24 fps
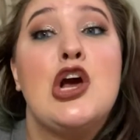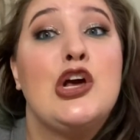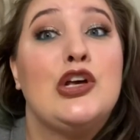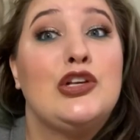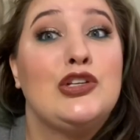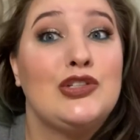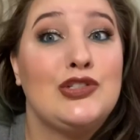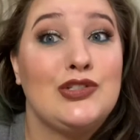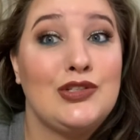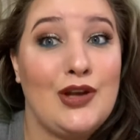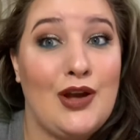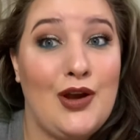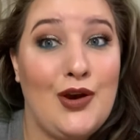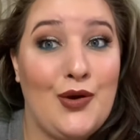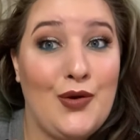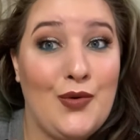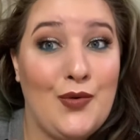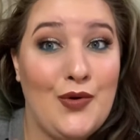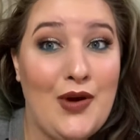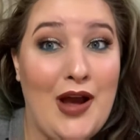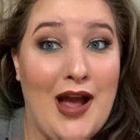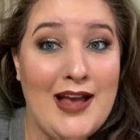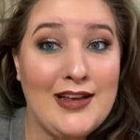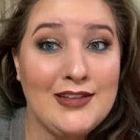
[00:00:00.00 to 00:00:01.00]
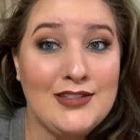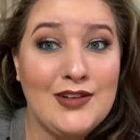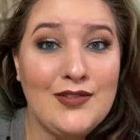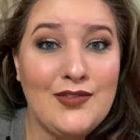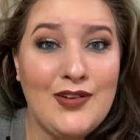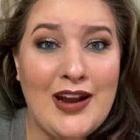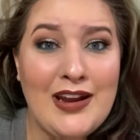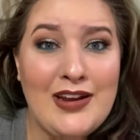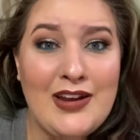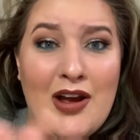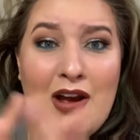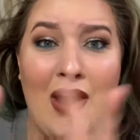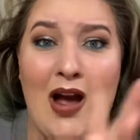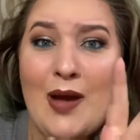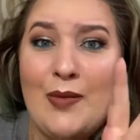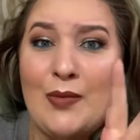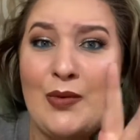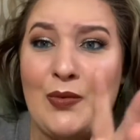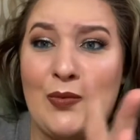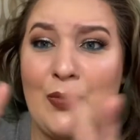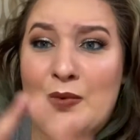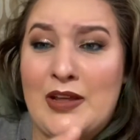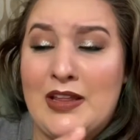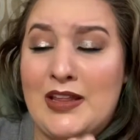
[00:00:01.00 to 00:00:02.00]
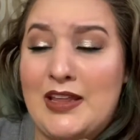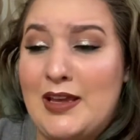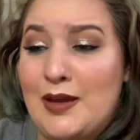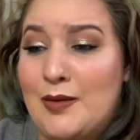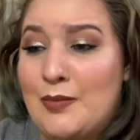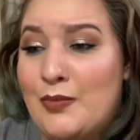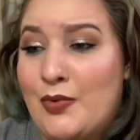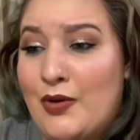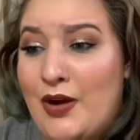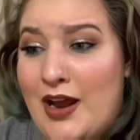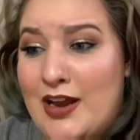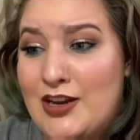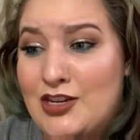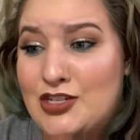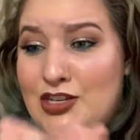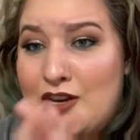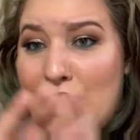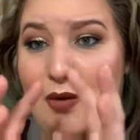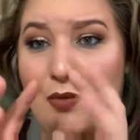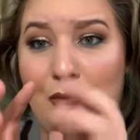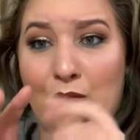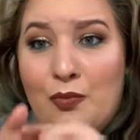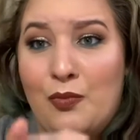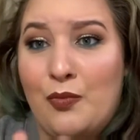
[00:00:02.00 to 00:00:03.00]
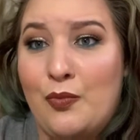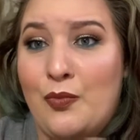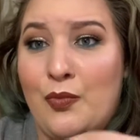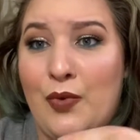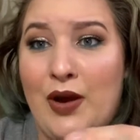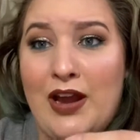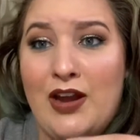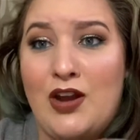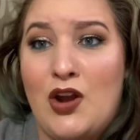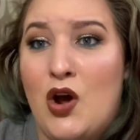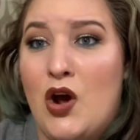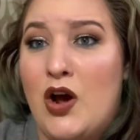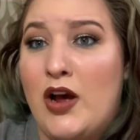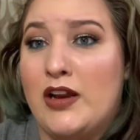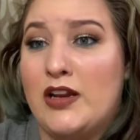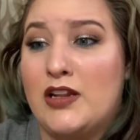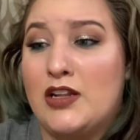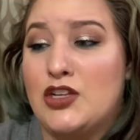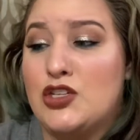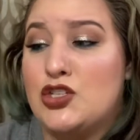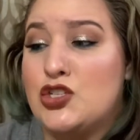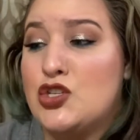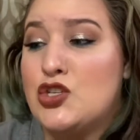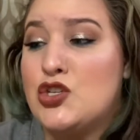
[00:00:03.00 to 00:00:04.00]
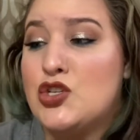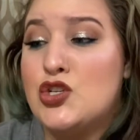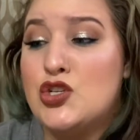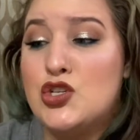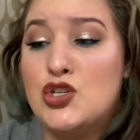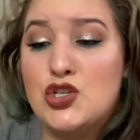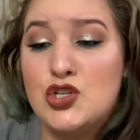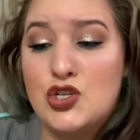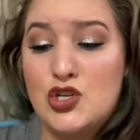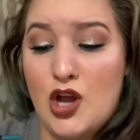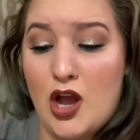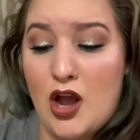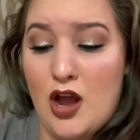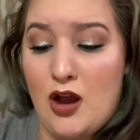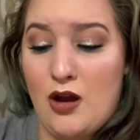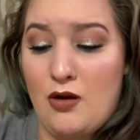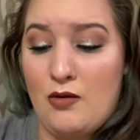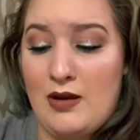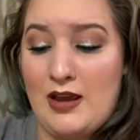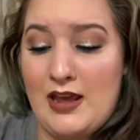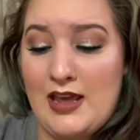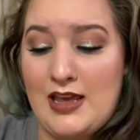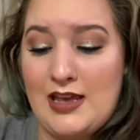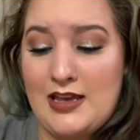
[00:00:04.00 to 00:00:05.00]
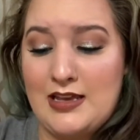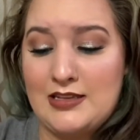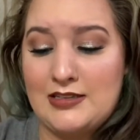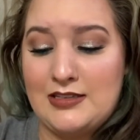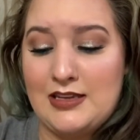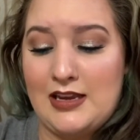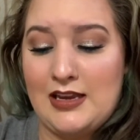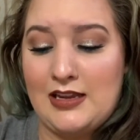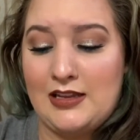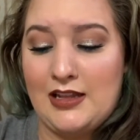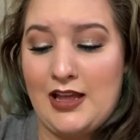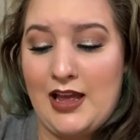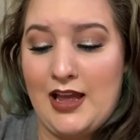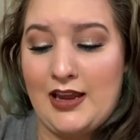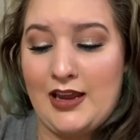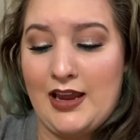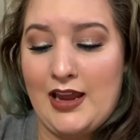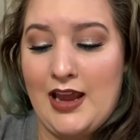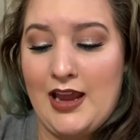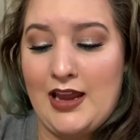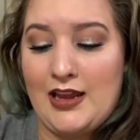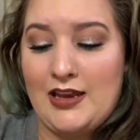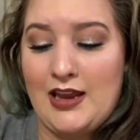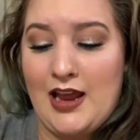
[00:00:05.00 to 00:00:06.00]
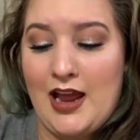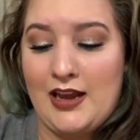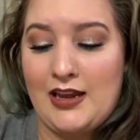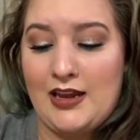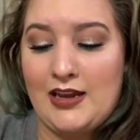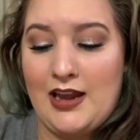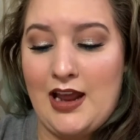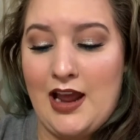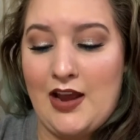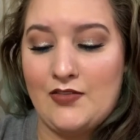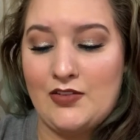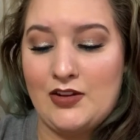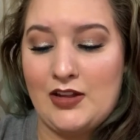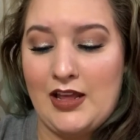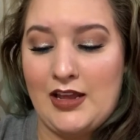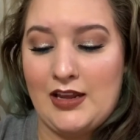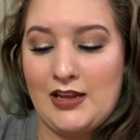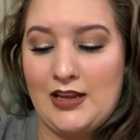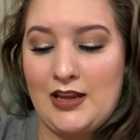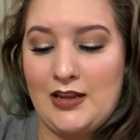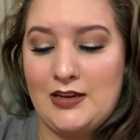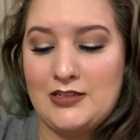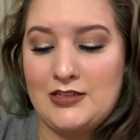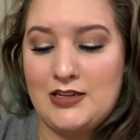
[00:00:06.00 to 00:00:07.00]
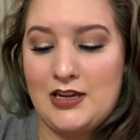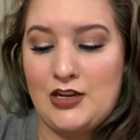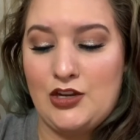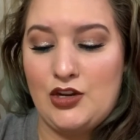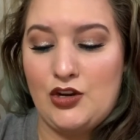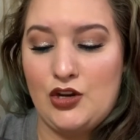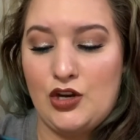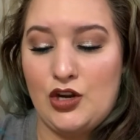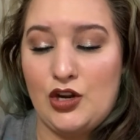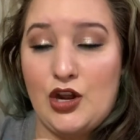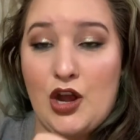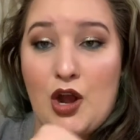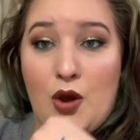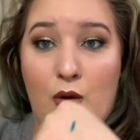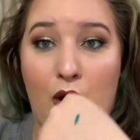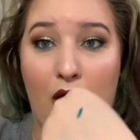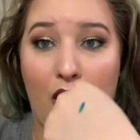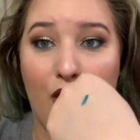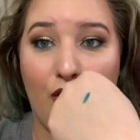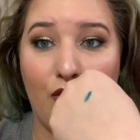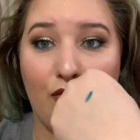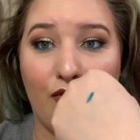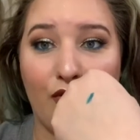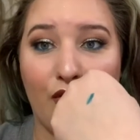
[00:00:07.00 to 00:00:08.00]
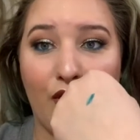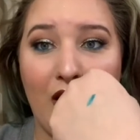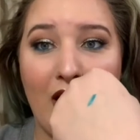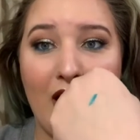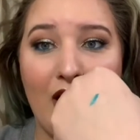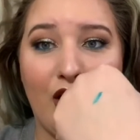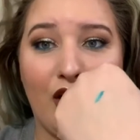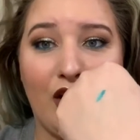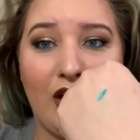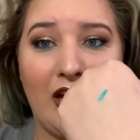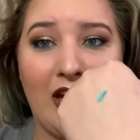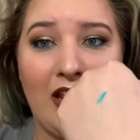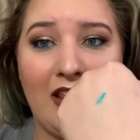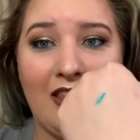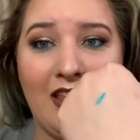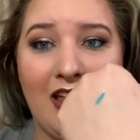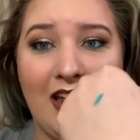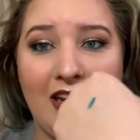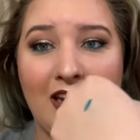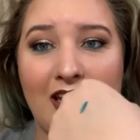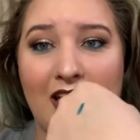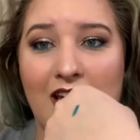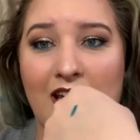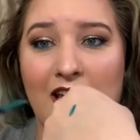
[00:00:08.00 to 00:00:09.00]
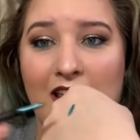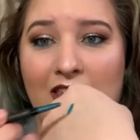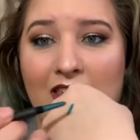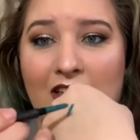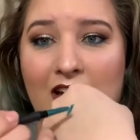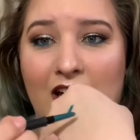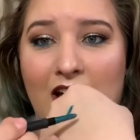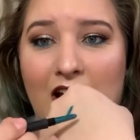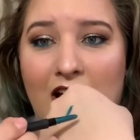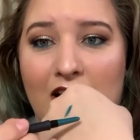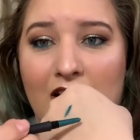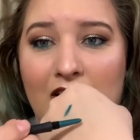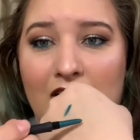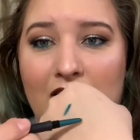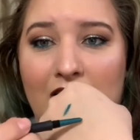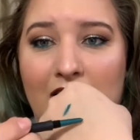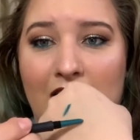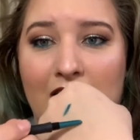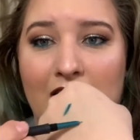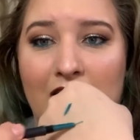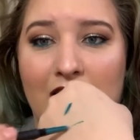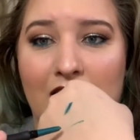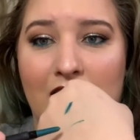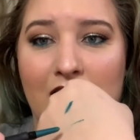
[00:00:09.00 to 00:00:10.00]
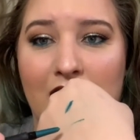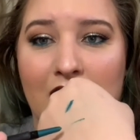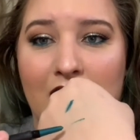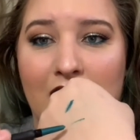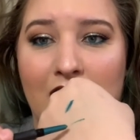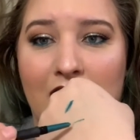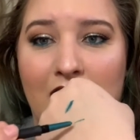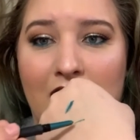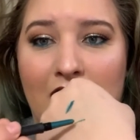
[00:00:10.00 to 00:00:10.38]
So as of right now, I'm really impressed. It went on so easy, and like I didn't have to like continue to go over it or anything to get the color. Like, look,